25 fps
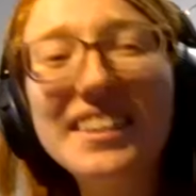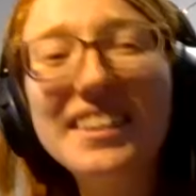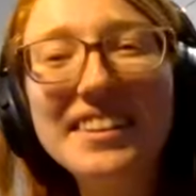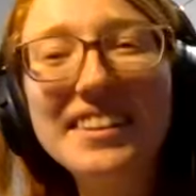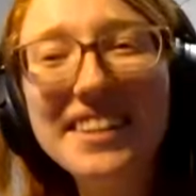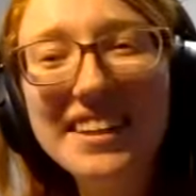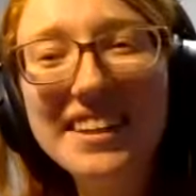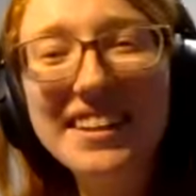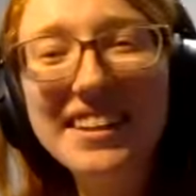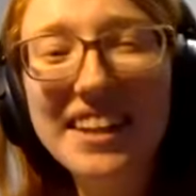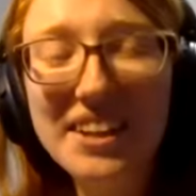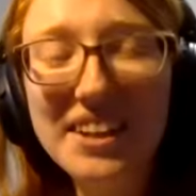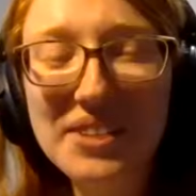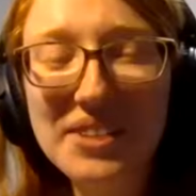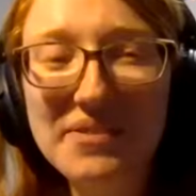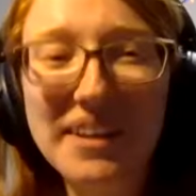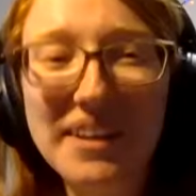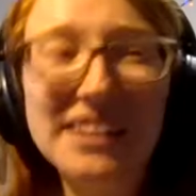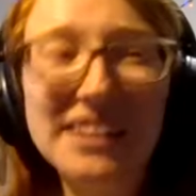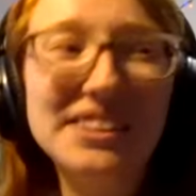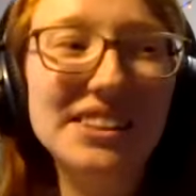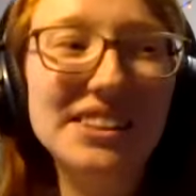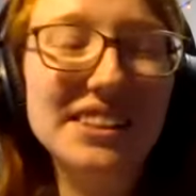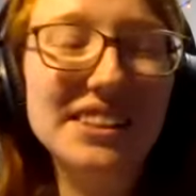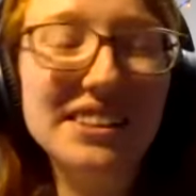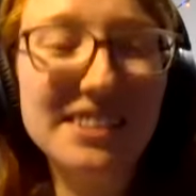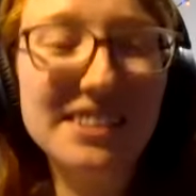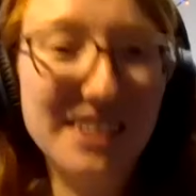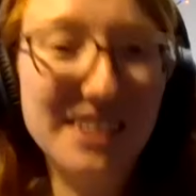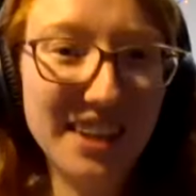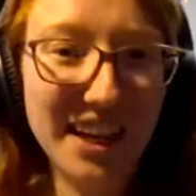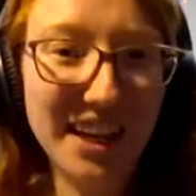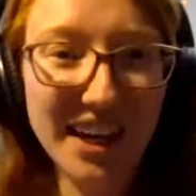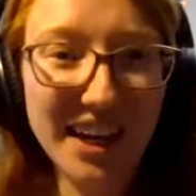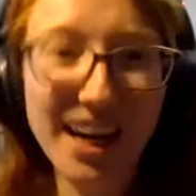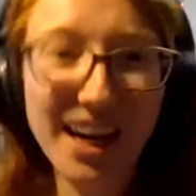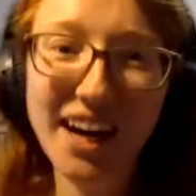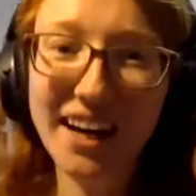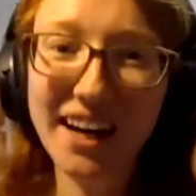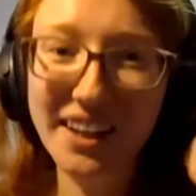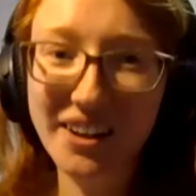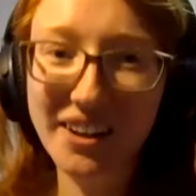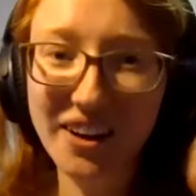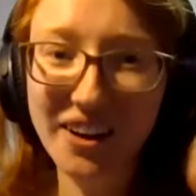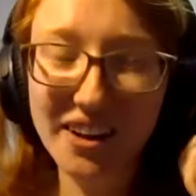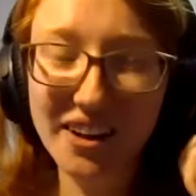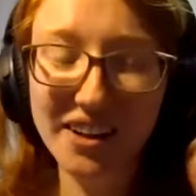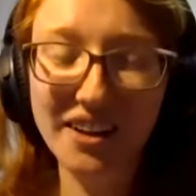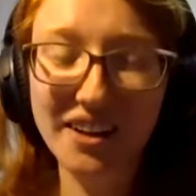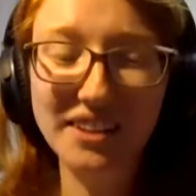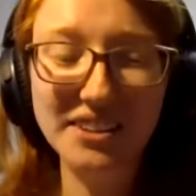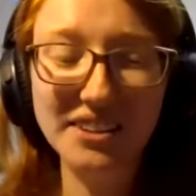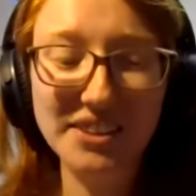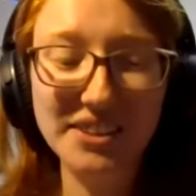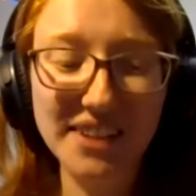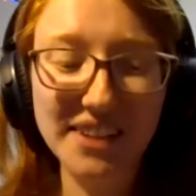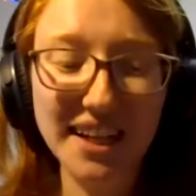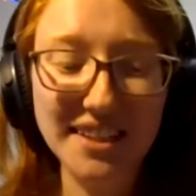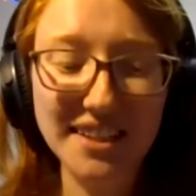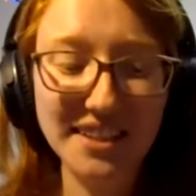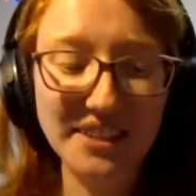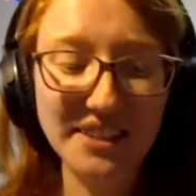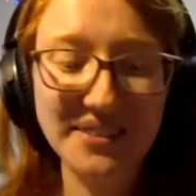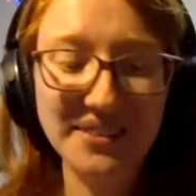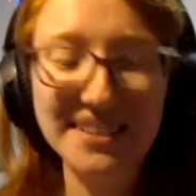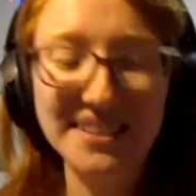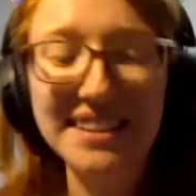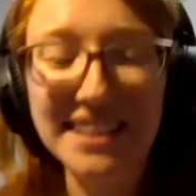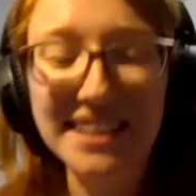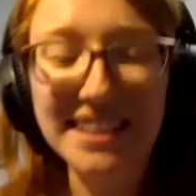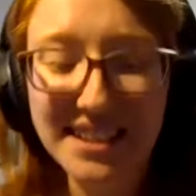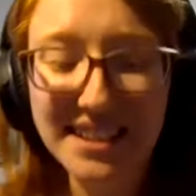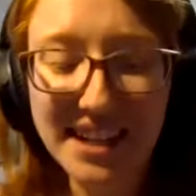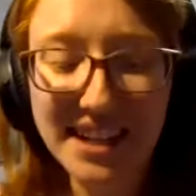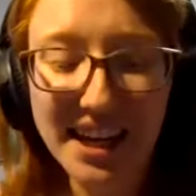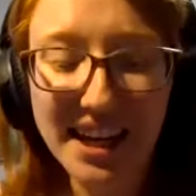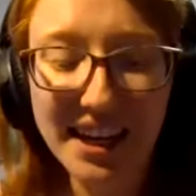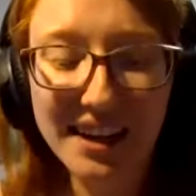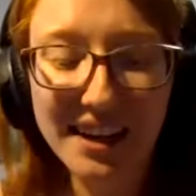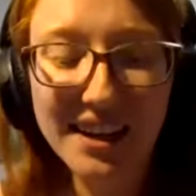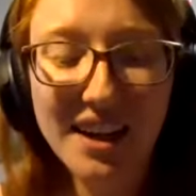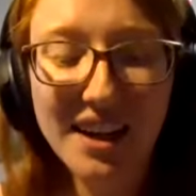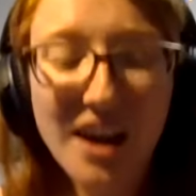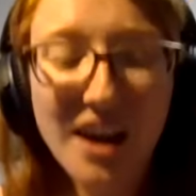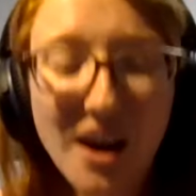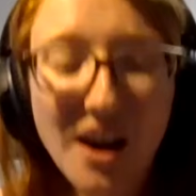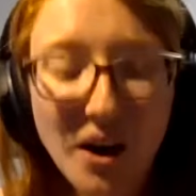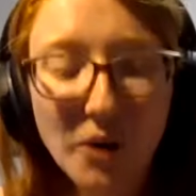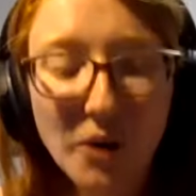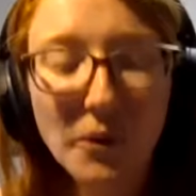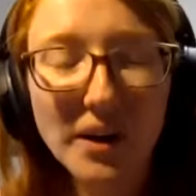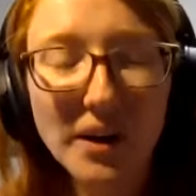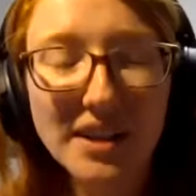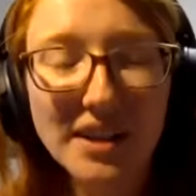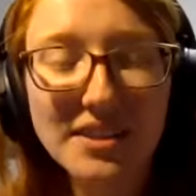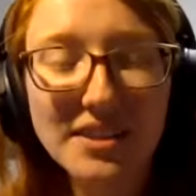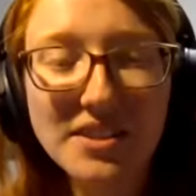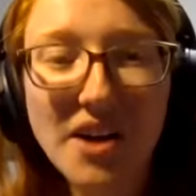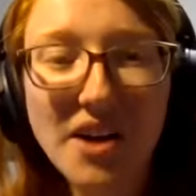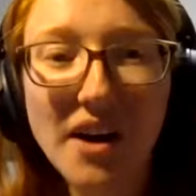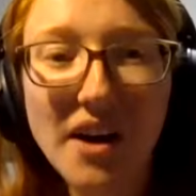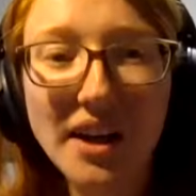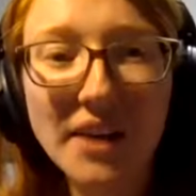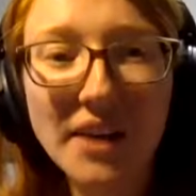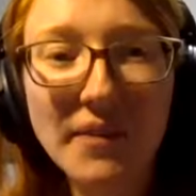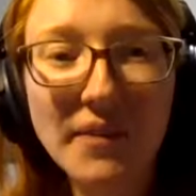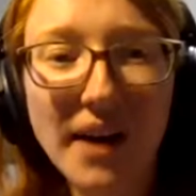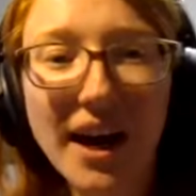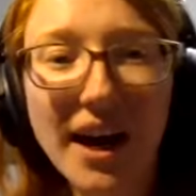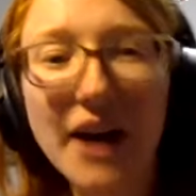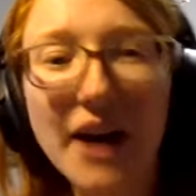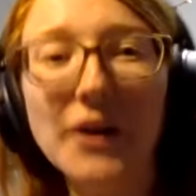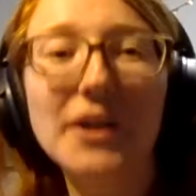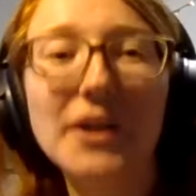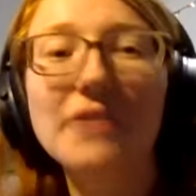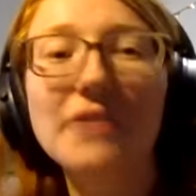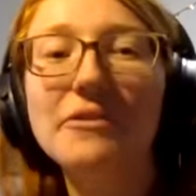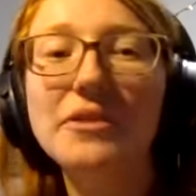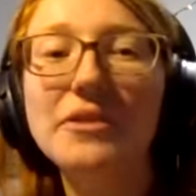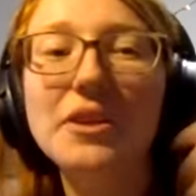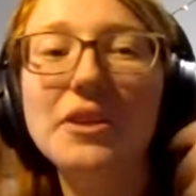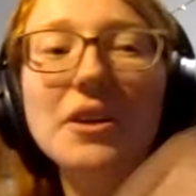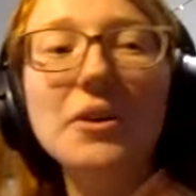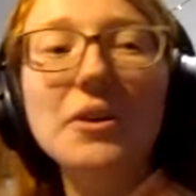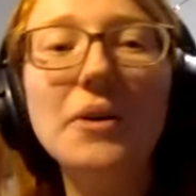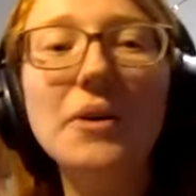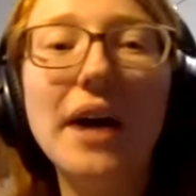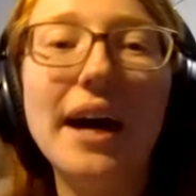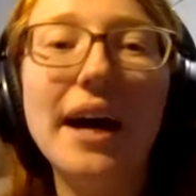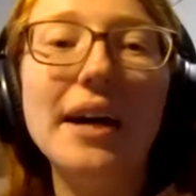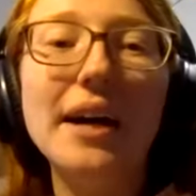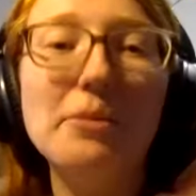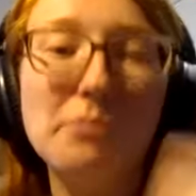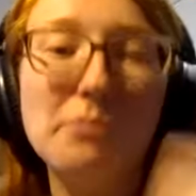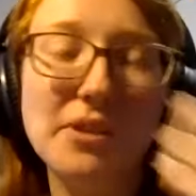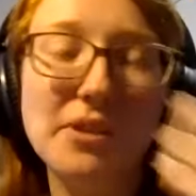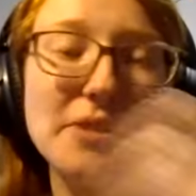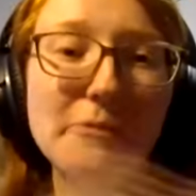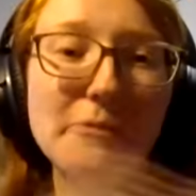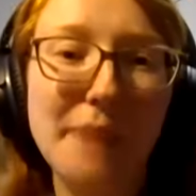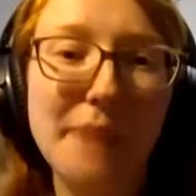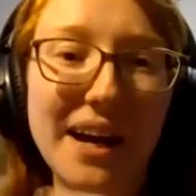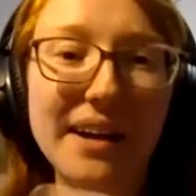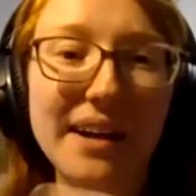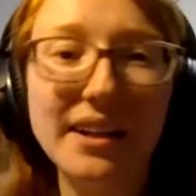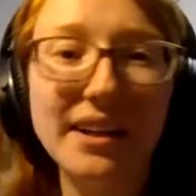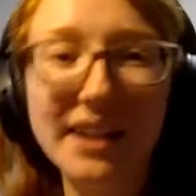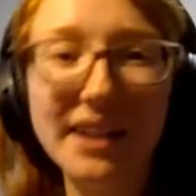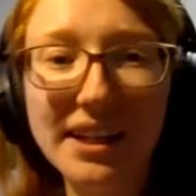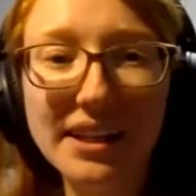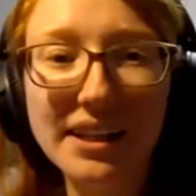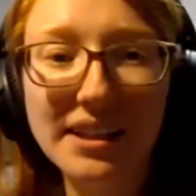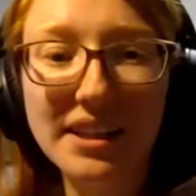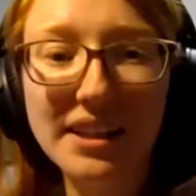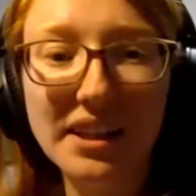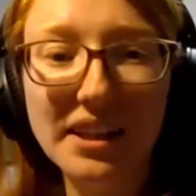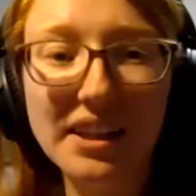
another thing that you mentioned that I caught on to as I was listening was talking about how if you had prepared it,